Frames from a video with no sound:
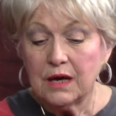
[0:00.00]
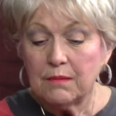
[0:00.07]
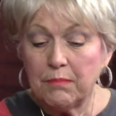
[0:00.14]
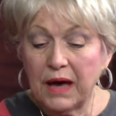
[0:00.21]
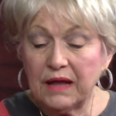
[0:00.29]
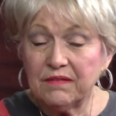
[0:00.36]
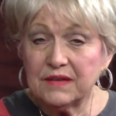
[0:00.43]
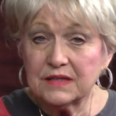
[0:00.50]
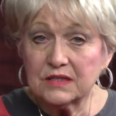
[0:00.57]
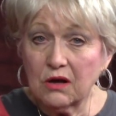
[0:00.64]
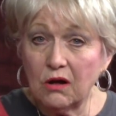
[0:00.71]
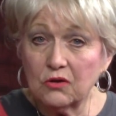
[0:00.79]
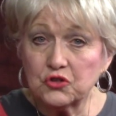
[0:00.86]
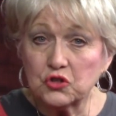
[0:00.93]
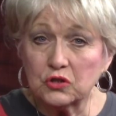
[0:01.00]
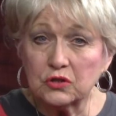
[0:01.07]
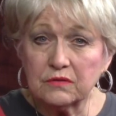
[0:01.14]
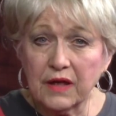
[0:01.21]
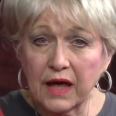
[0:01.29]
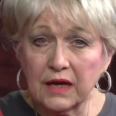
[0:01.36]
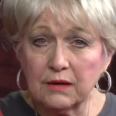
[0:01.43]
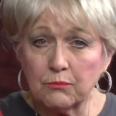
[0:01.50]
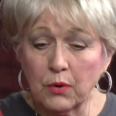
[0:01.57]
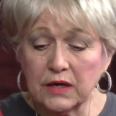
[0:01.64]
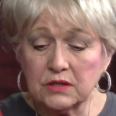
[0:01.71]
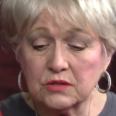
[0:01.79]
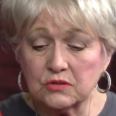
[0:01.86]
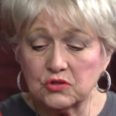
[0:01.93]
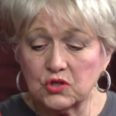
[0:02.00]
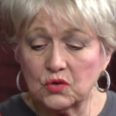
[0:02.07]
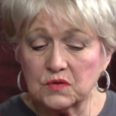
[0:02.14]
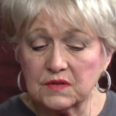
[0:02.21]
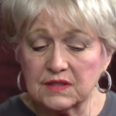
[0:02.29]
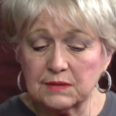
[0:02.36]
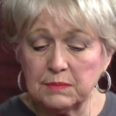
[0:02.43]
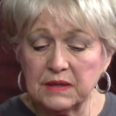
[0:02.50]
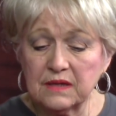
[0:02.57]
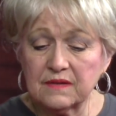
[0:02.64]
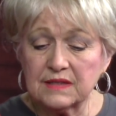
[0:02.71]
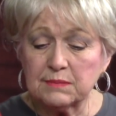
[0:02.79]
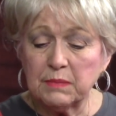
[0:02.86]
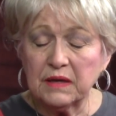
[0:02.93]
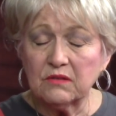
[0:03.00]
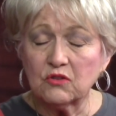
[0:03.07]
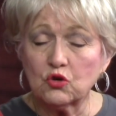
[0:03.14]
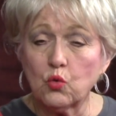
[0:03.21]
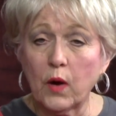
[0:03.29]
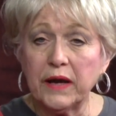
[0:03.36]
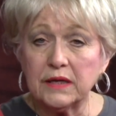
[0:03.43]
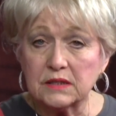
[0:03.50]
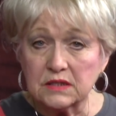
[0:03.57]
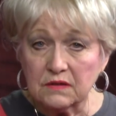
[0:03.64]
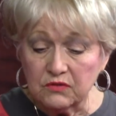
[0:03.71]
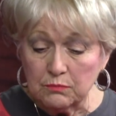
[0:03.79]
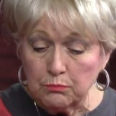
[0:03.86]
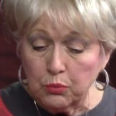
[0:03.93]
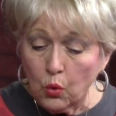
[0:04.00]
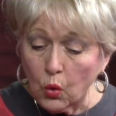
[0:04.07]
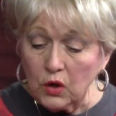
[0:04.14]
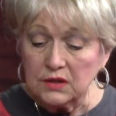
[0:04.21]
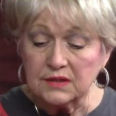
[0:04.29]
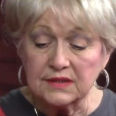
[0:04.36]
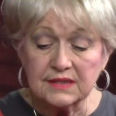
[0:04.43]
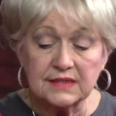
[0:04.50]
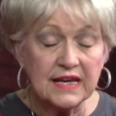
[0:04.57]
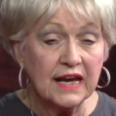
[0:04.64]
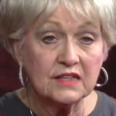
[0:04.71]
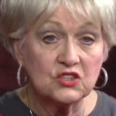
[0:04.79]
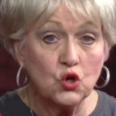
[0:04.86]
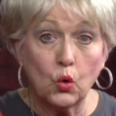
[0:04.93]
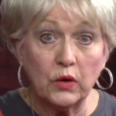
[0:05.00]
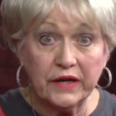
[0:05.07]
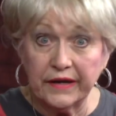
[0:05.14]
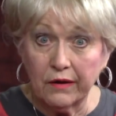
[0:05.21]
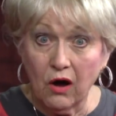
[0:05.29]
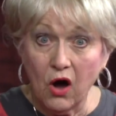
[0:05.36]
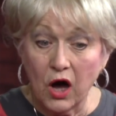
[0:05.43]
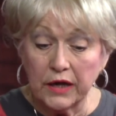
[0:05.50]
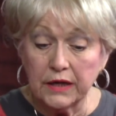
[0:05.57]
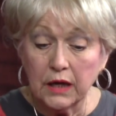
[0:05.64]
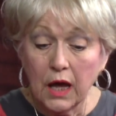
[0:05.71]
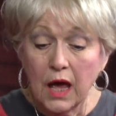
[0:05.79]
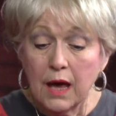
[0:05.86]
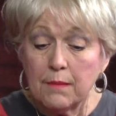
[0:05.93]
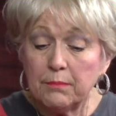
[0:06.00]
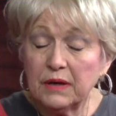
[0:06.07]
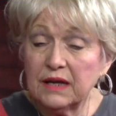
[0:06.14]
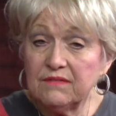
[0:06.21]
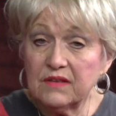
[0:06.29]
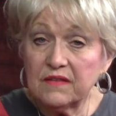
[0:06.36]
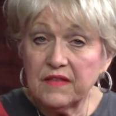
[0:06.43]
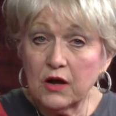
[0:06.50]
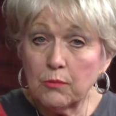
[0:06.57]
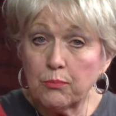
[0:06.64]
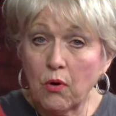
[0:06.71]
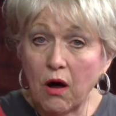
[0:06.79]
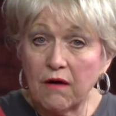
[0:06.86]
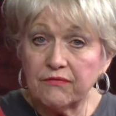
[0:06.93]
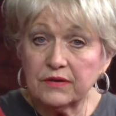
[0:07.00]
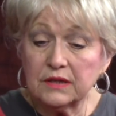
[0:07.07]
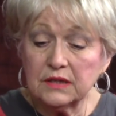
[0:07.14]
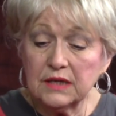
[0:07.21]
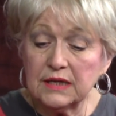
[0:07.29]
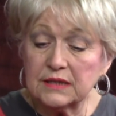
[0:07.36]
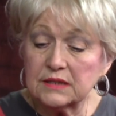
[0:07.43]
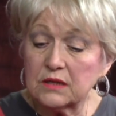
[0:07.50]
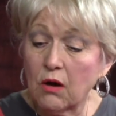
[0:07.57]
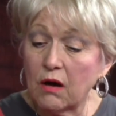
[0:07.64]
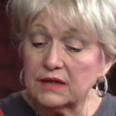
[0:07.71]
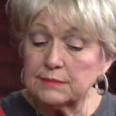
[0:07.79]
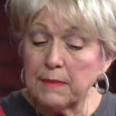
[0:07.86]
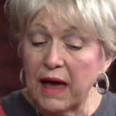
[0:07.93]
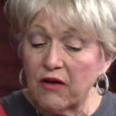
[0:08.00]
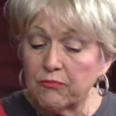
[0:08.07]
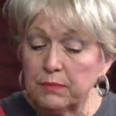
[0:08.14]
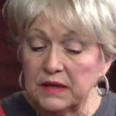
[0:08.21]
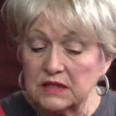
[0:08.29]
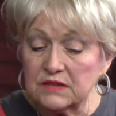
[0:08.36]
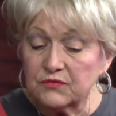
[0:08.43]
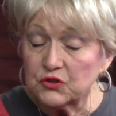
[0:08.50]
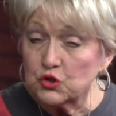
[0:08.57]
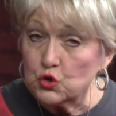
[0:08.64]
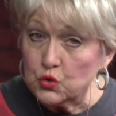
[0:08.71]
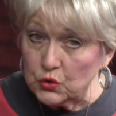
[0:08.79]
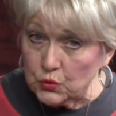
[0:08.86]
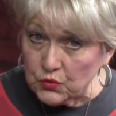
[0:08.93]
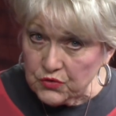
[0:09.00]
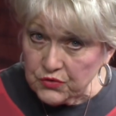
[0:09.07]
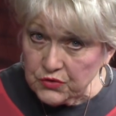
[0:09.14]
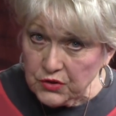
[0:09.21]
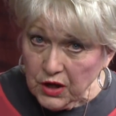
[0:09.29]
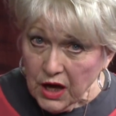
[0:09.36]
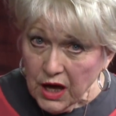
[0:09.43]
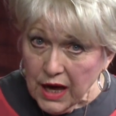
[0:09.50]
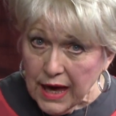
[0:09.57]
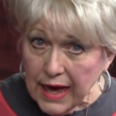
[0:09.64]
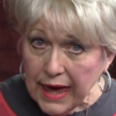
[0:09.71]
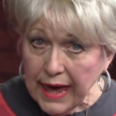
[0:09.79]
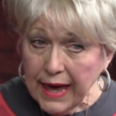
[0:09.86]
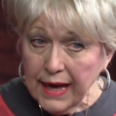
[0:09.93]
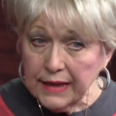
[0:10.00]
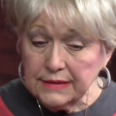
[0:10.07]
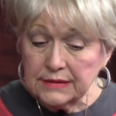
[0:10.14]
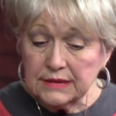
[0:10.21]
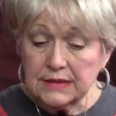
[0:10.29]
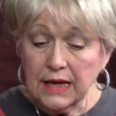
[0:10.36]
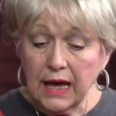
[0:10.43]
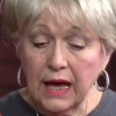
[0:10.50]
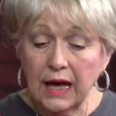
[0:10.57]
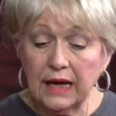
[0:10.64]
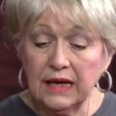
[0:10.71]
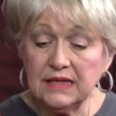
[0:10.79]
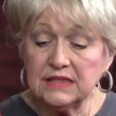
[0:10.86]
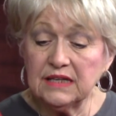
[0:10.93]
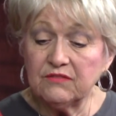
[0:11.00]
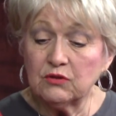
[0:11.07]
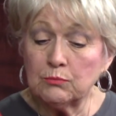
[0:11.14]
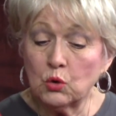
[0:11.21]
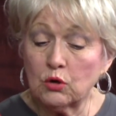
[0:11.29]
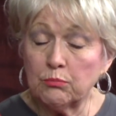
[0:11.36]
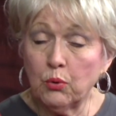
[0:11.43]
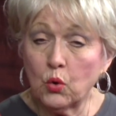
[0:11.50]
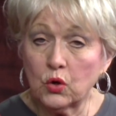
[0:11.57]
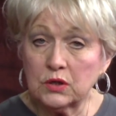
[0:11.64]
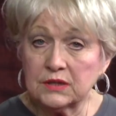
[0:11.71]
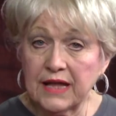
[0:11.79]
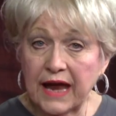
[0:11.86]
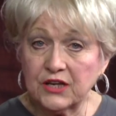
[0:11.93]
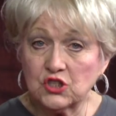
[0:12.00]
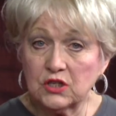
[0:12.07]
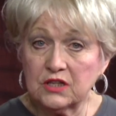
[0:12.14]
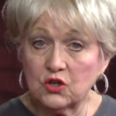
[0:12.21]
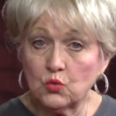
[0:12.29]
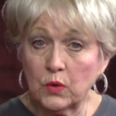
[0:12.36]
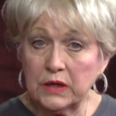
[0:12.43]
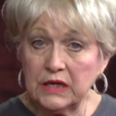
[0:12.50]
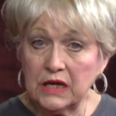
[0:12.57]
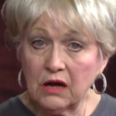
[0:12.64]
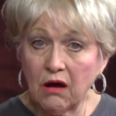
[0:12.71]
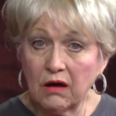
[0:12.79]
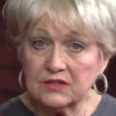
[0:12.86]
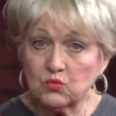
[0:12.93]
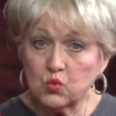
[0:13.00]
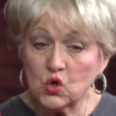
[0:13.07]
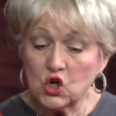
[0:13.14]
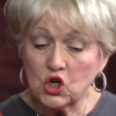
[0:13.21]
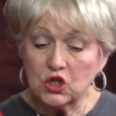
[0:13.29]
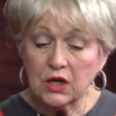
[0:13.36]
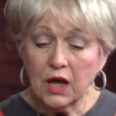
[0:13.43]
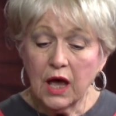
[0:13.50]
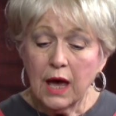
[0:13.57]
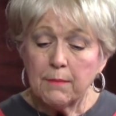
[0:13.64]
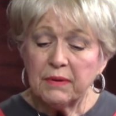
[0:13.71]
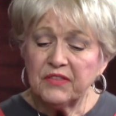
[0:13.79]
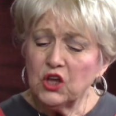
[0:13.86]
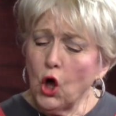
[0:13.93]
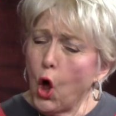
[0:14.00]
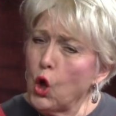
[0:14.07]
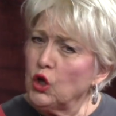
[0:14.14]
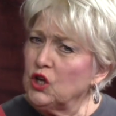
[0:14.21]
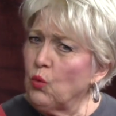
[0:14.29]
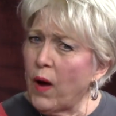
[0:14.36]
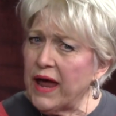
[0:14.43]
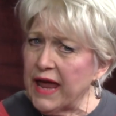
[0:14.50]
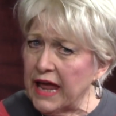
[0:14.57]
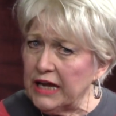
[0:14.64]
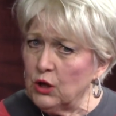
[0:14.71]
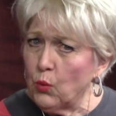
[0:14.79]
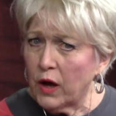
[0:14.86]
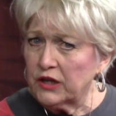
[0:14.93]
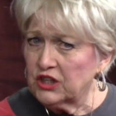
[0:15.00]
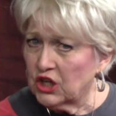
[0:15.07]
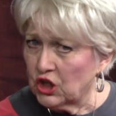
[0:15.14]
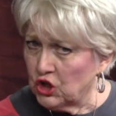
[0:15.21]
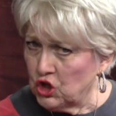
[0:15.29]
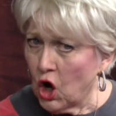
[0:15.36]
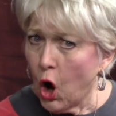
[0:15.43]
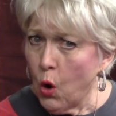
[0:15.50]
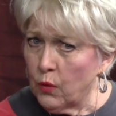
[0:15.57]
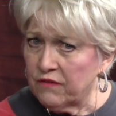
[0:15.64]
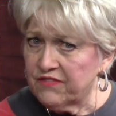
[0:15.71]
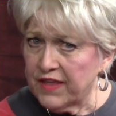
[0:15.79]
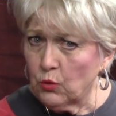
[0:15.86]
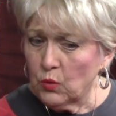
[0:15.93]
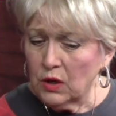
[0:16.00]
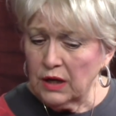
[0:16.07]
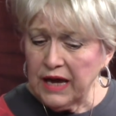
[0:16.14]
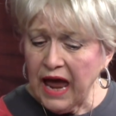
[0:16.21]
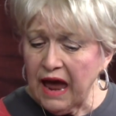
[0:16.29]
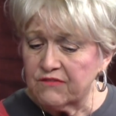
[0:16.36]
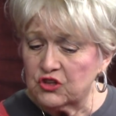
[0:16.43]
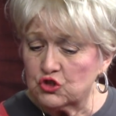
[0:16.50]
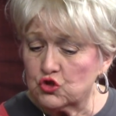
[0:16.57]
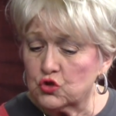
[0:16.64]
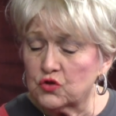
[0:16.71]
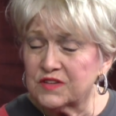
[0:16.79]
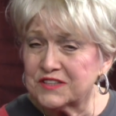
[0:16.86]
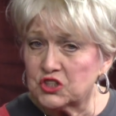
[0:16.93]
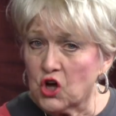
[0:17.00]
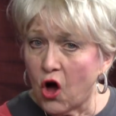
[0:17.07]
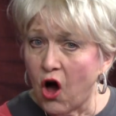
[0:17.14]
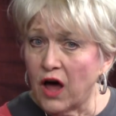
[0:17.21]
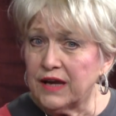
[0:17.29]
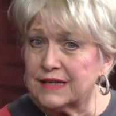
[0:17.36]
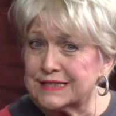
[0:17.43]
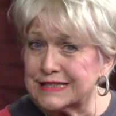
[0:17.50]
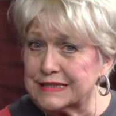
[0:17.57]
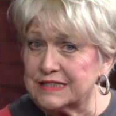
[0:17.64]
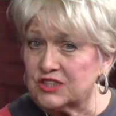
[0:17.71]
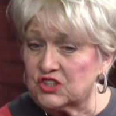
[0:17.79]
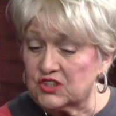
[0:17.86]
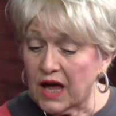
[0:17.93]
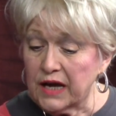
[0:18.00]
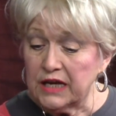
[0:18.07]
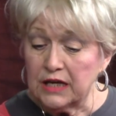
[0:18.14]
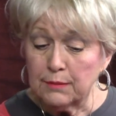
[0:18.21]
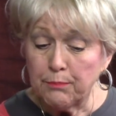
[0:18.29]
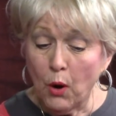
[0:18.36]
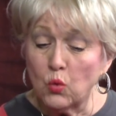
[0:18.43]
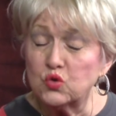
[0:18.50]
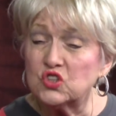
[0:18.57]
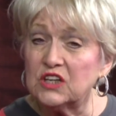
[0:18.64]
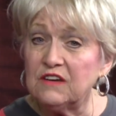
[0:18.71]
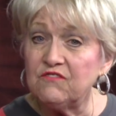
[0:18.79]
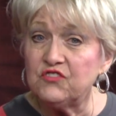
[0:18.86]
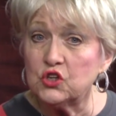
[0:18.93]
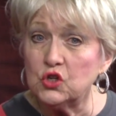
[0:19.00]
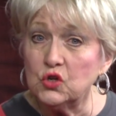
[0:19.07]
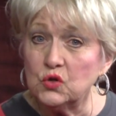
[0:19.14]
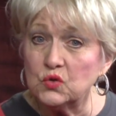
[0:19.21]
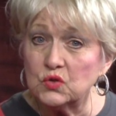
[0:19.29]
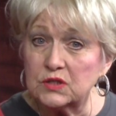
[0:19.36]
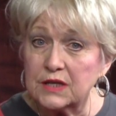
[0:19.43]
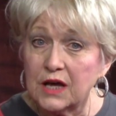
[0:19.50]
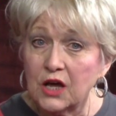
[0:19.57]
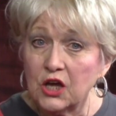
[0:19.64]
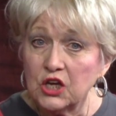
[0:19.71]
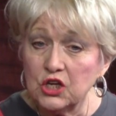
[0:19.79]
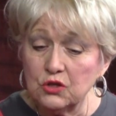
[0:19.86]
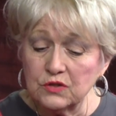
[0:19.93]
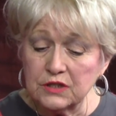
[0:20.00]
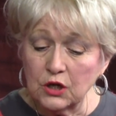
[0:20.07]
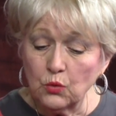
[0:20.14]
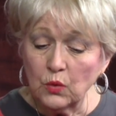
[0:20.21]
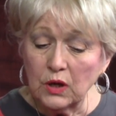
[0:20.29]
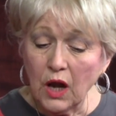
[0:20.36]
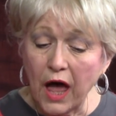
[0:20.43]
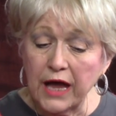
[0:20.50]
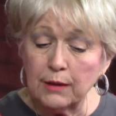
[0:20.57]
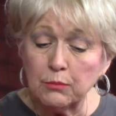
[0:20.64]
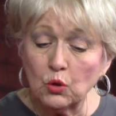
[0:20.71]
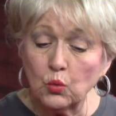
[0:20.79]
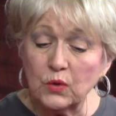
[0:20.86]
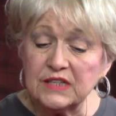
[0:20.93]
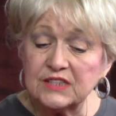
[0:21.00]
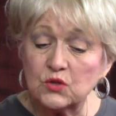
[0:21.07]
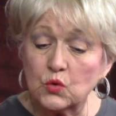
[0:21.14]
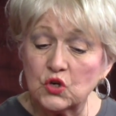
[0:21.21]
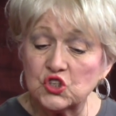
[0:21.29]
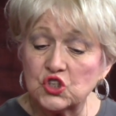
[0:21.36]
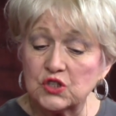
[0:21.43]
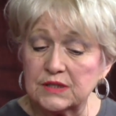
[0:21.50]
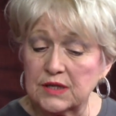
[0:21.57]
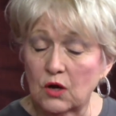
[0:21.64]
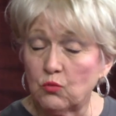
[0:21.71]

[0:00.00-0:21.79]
But this culture that embraces Joseph Smith as being the greatest of importance, next only to God, believe that their prophet is God's mouthpiece for truth. And he's even more important, actually, than reading God's Word. But the only way anyone can know if they really have the truth is to honestly study opposing views using reliable resources.